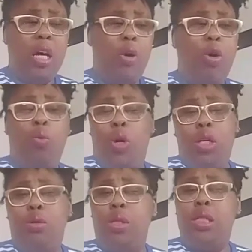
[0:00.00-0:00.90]
or want
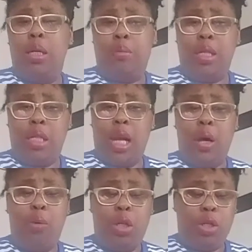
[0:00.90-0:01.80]
to do the same things that I
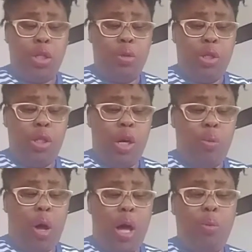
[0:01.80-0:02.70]
want to do. You
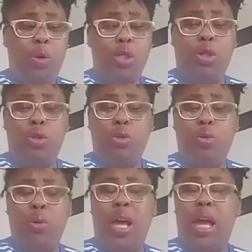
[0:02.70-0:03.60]
know, I want
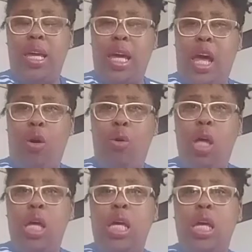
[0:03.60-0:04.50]
to hang out
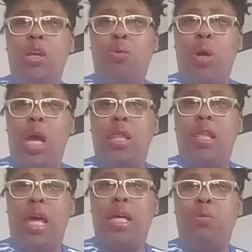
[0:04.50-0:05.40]
in a way
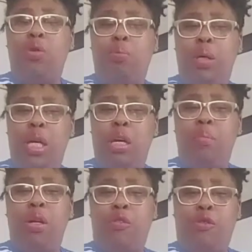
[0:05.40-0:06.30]
that will be
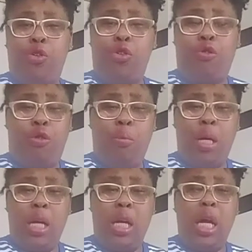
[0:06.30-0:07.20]
beneficial for
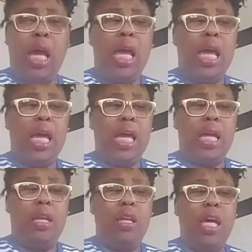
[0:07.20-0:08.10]
me
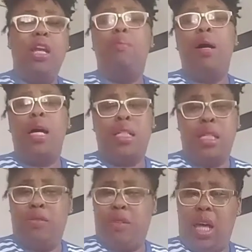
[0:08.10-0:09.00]
and in a
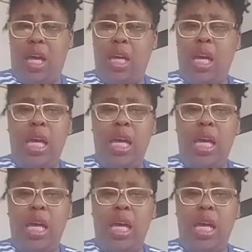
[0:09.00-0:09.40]
positive light.